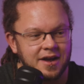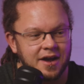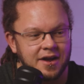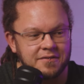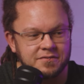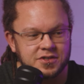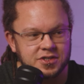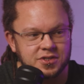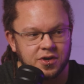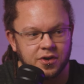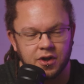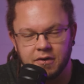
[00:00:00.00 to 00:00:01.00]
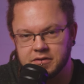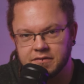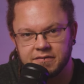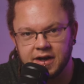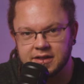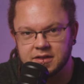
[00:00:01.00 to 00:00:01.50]
I've just gotten over the
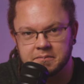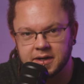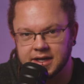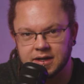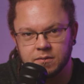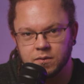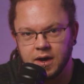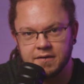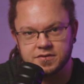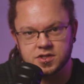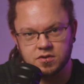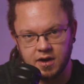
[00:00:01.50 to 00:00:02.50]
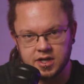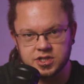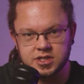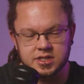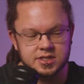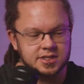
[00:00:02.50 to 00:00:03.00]
fact that my kit will have
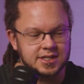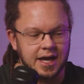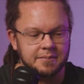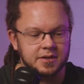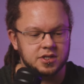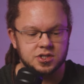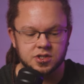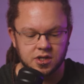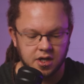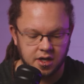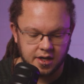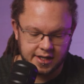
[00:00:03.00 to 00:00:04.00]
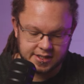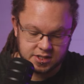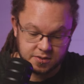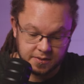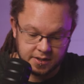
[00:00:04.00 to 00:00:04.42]
scratches, damage into